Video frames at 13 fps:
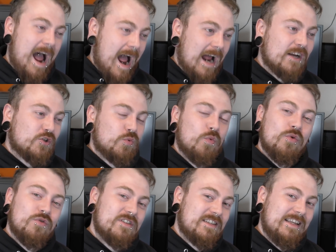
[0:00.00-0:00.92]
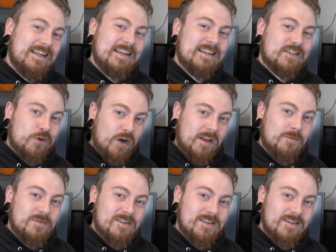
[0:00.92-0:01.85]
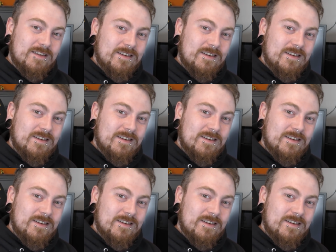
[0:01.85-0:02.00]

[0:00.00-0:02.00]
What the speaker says: actual serious crimes?